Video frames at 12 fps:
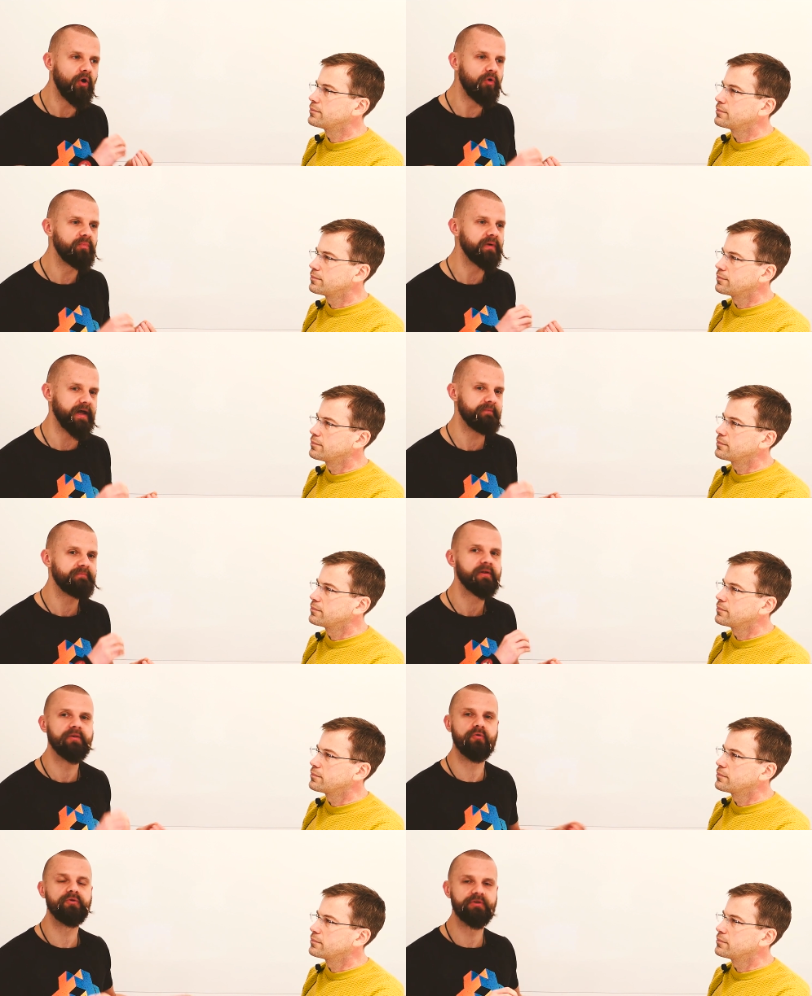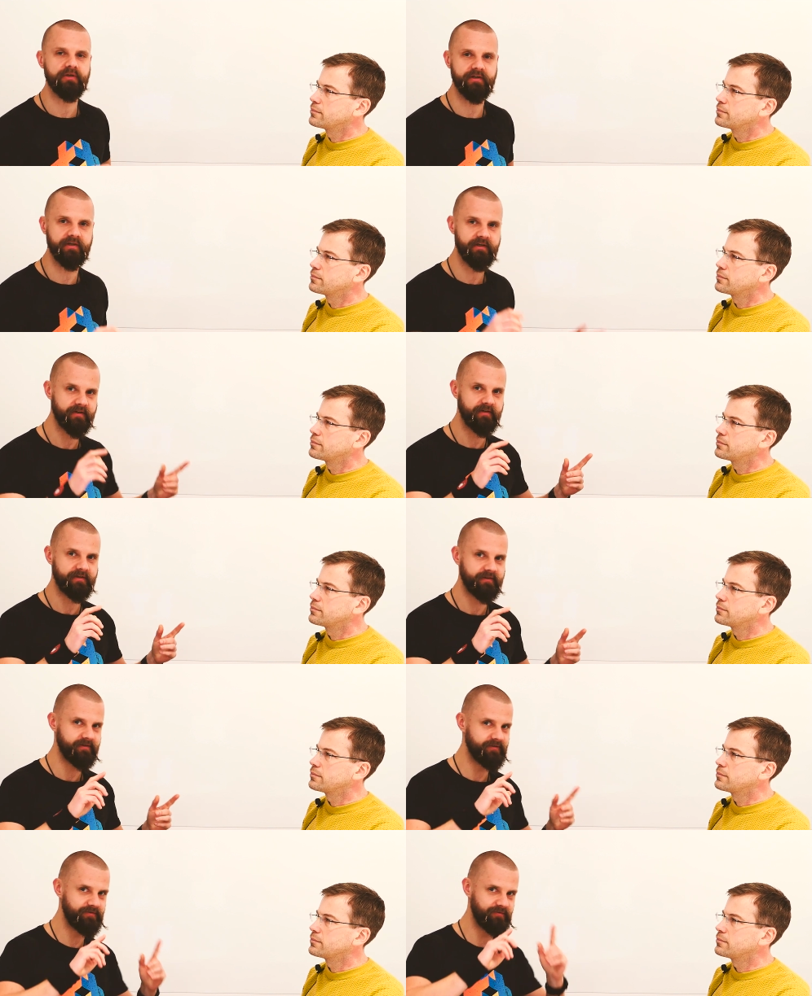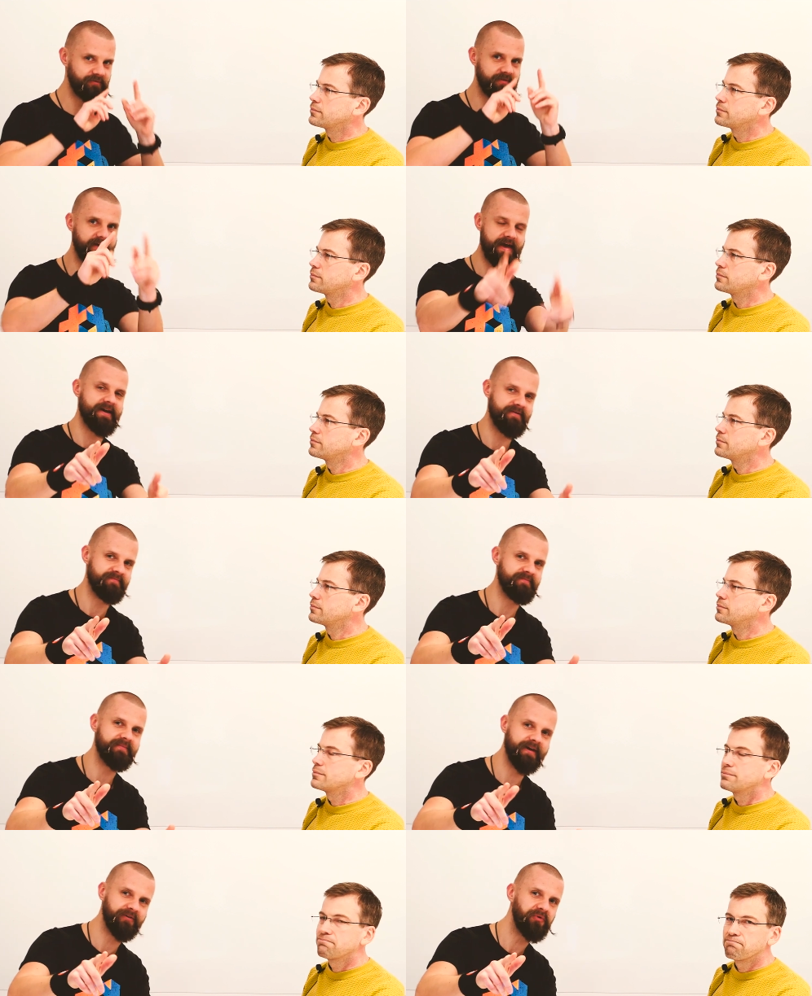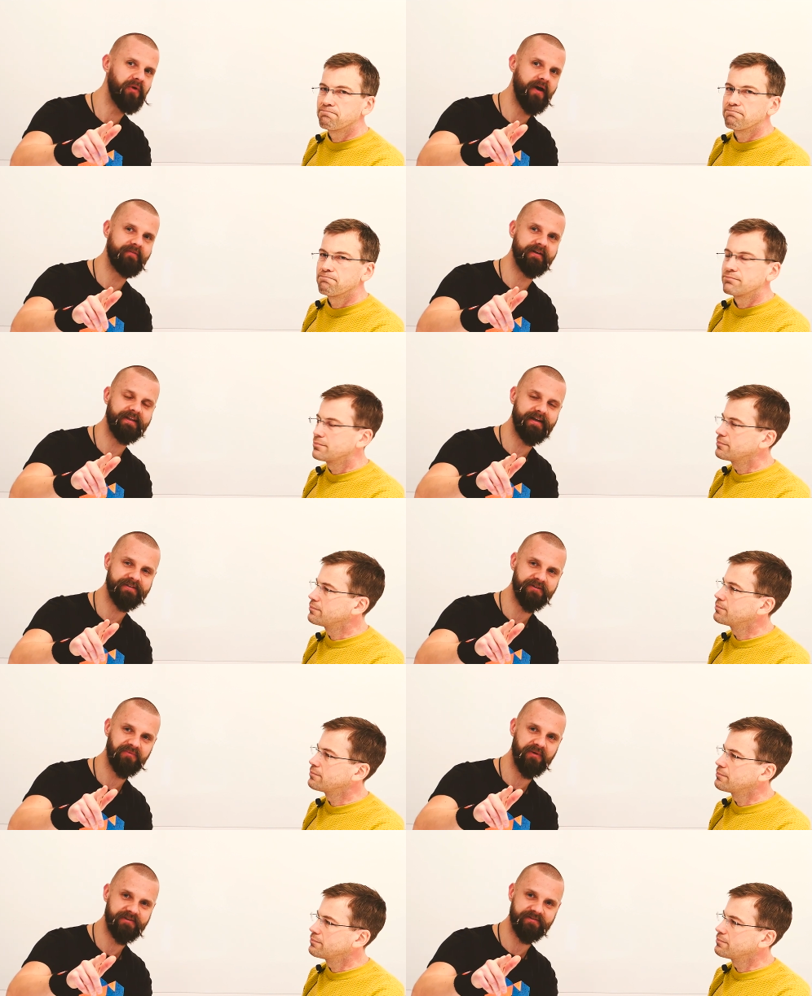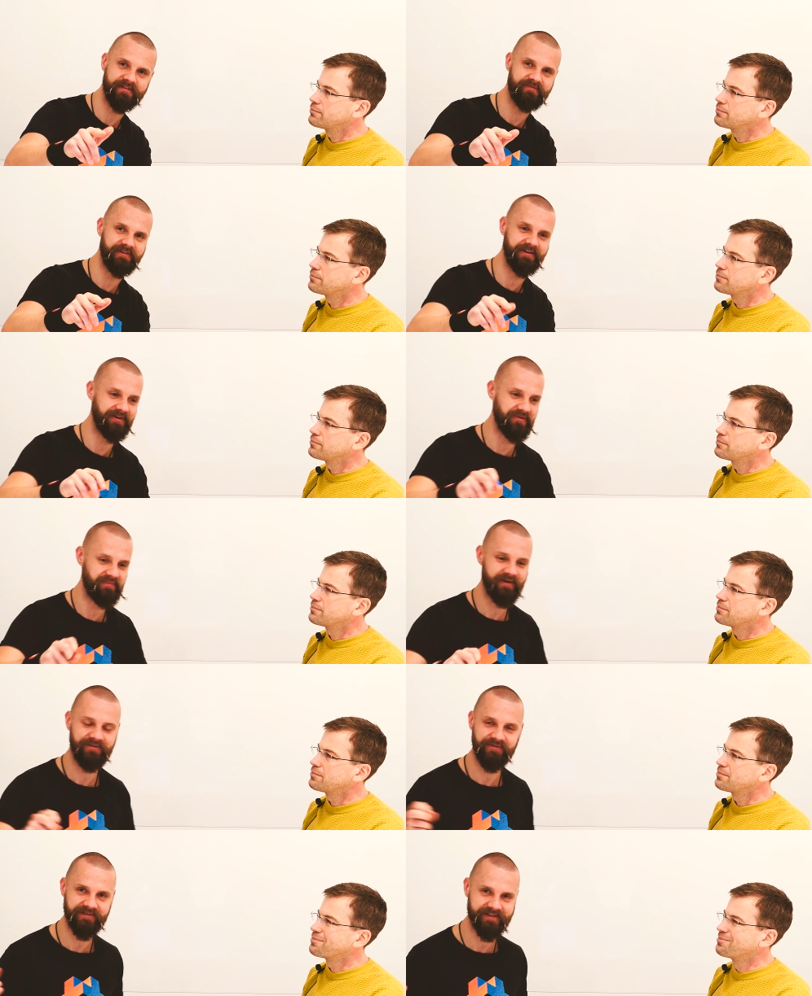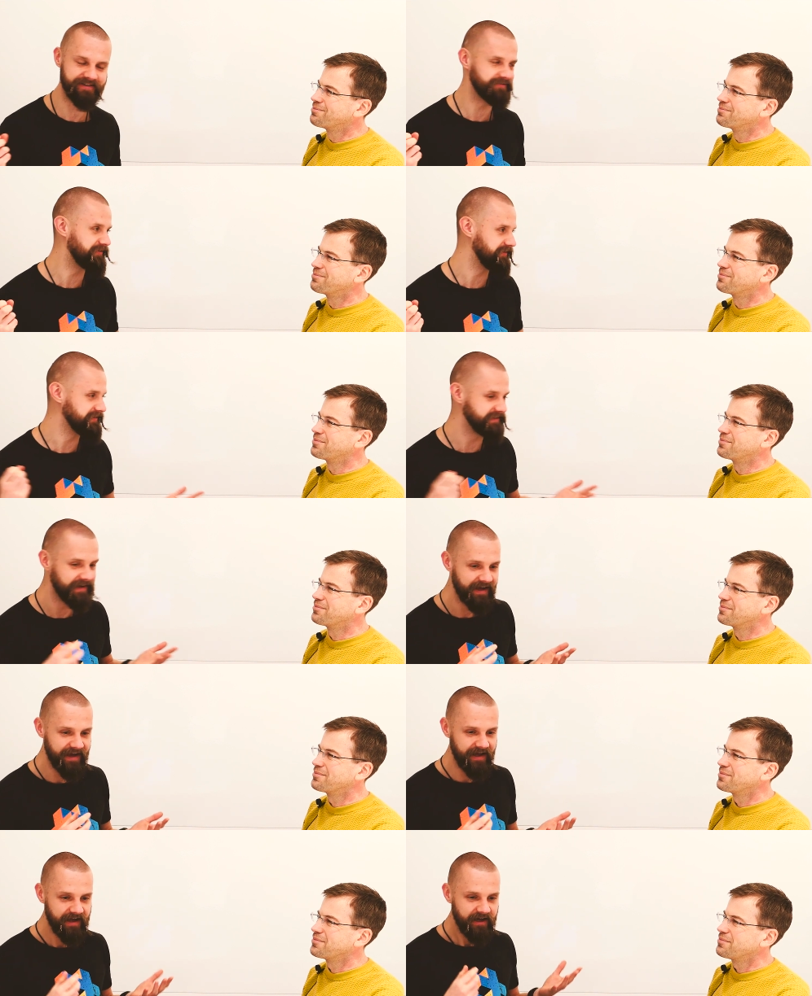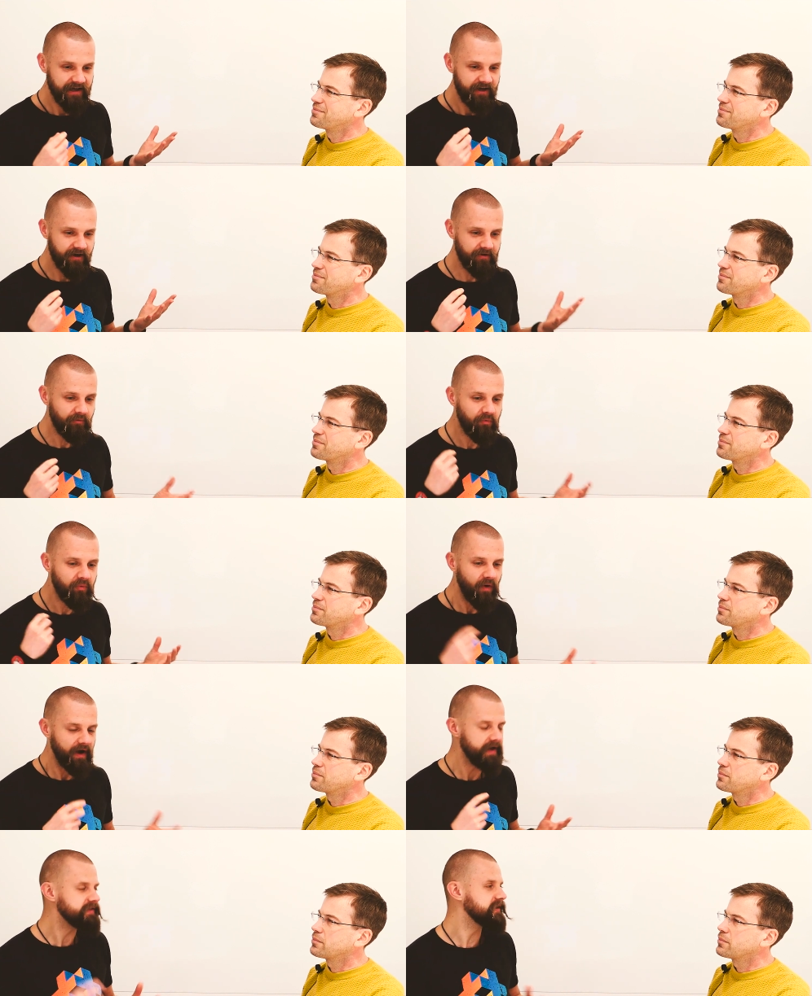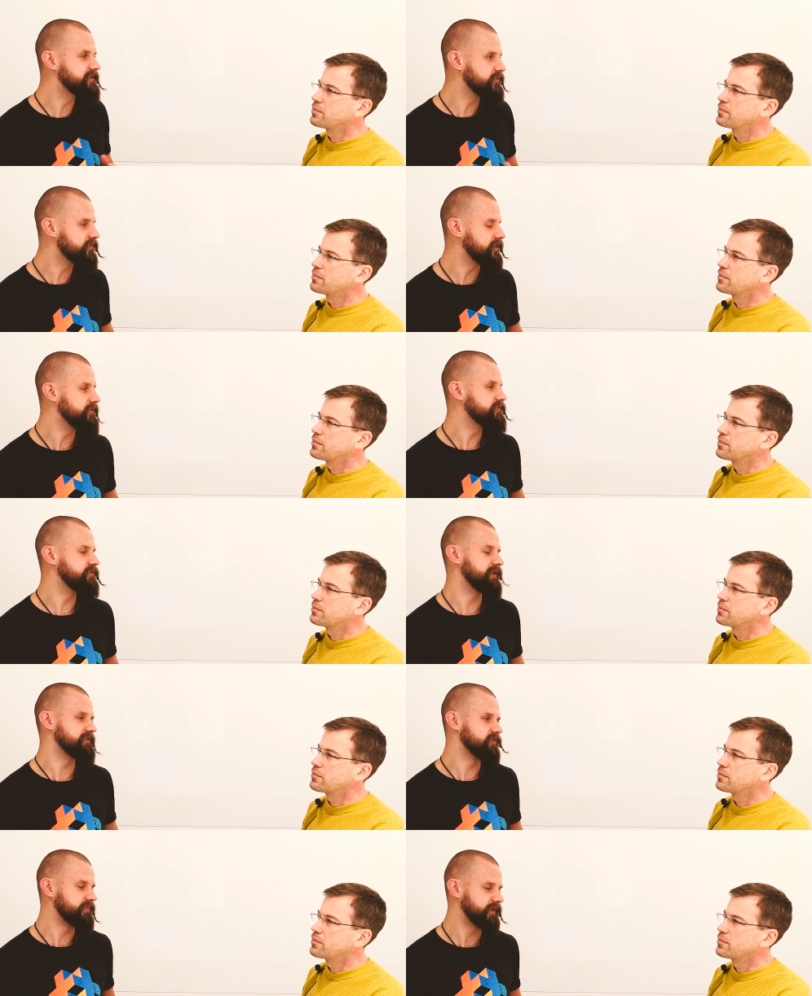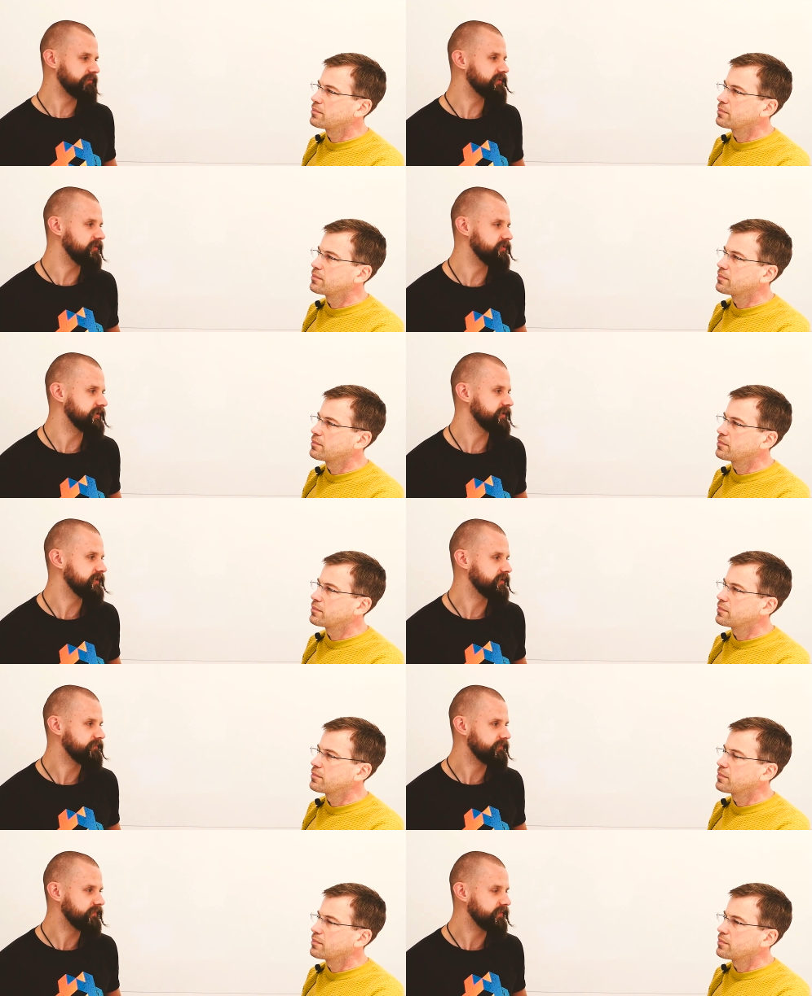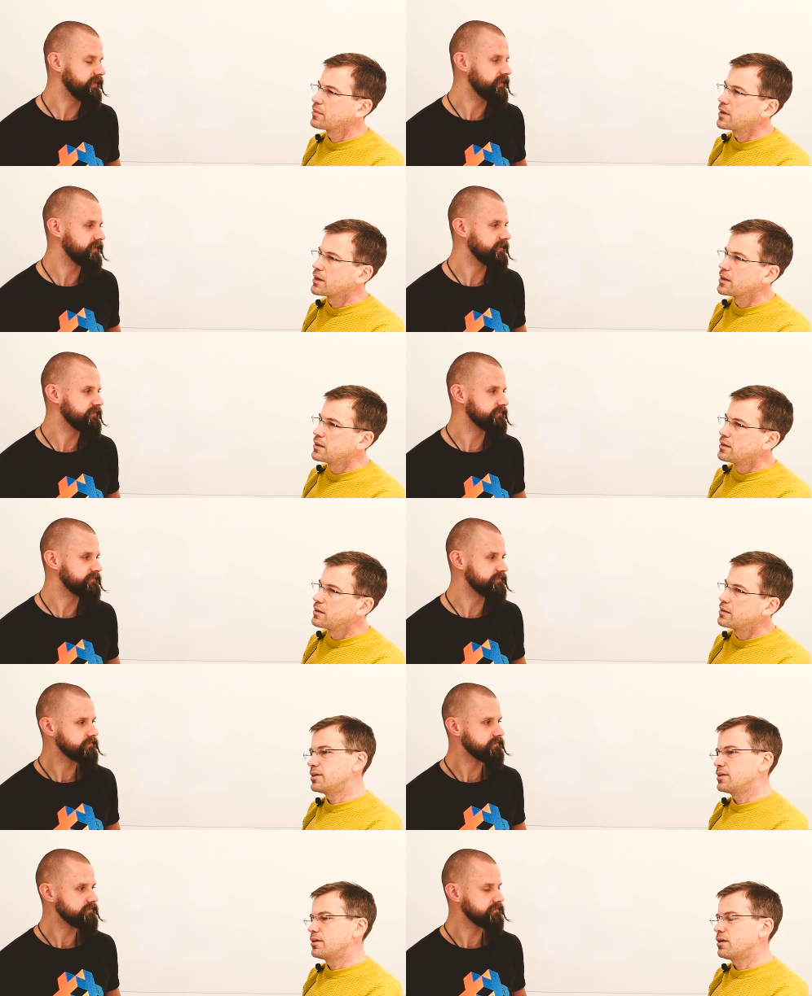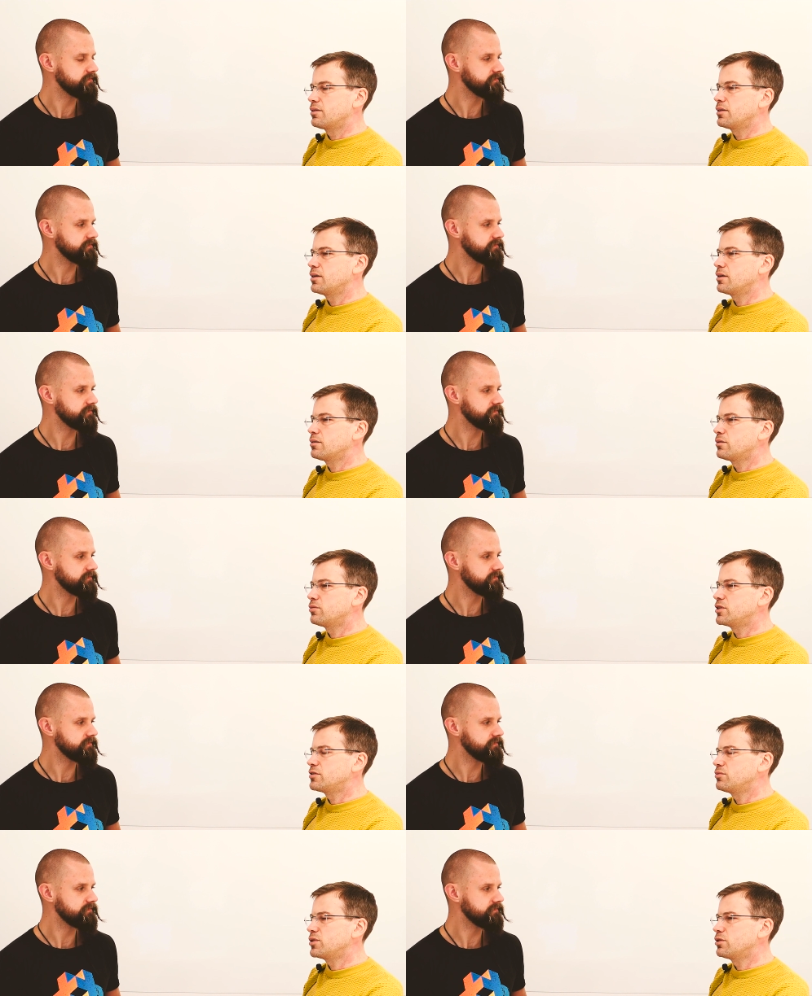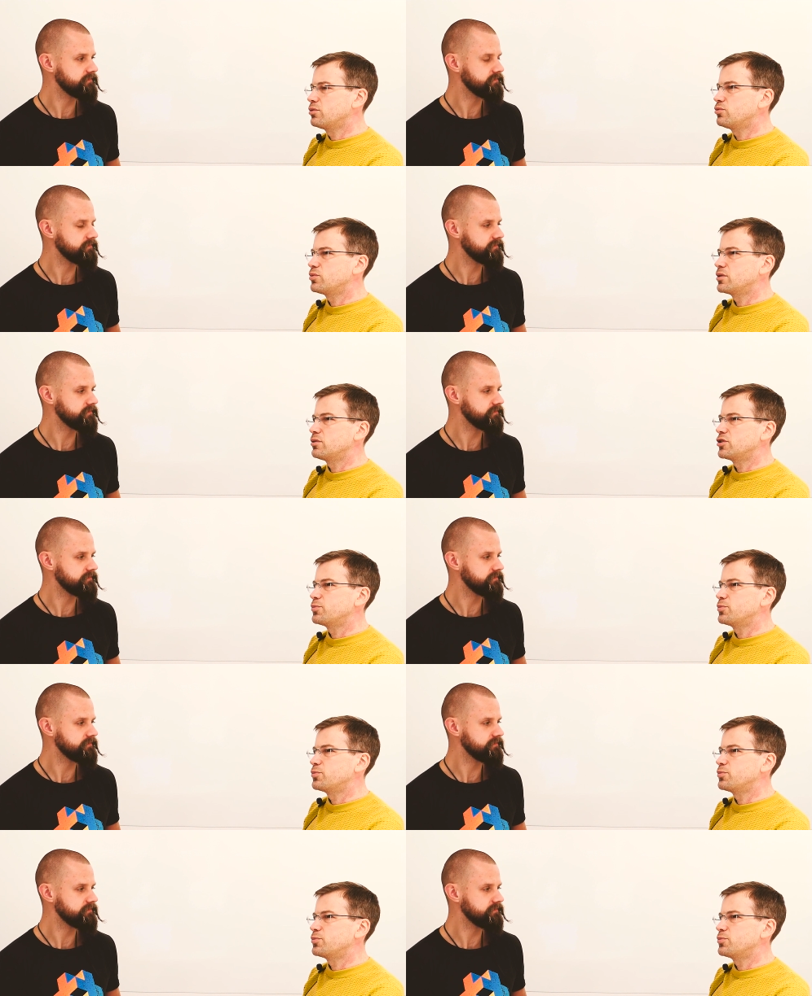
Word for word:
Speaker 1: to open up Clojure to them and whoever doesn't watch this video but uses default.
Speaker 2: uh,
Speaker 1: why is it so close to just open up Clojure?
Speaker 2: Uh, I think the reason we don't want to